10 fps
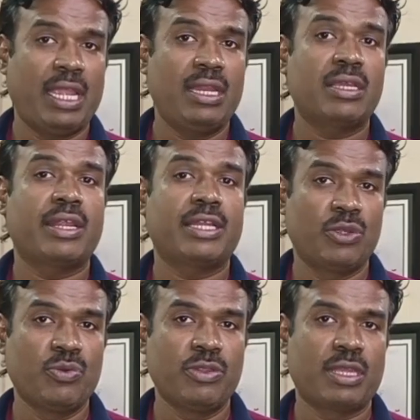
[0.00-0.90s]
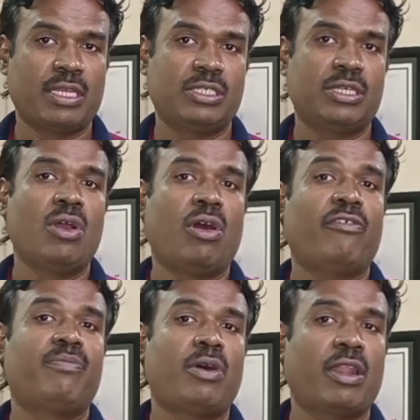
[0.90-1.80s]
incorrect usage
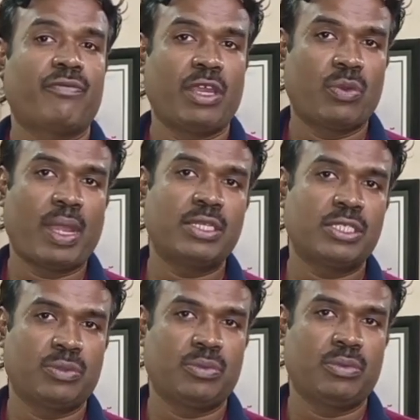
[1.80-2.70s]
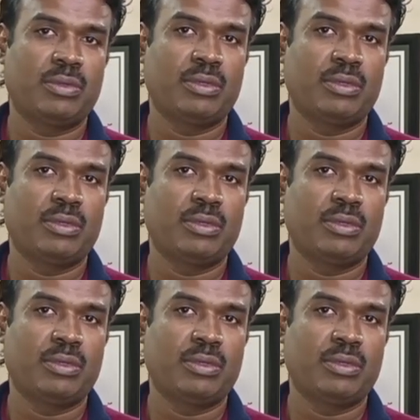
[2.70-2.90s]
of Modifier 22.